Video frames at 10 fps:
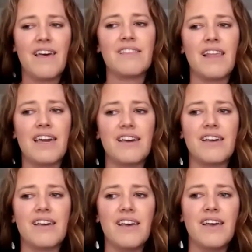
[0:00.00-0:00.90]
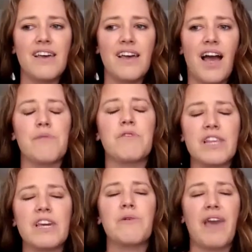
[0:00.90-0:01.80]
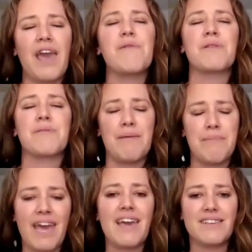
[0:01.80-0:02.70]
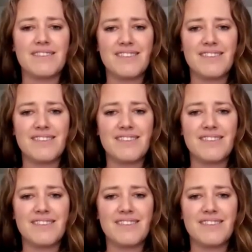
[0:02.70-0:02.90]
that like, I'm really okay with my pace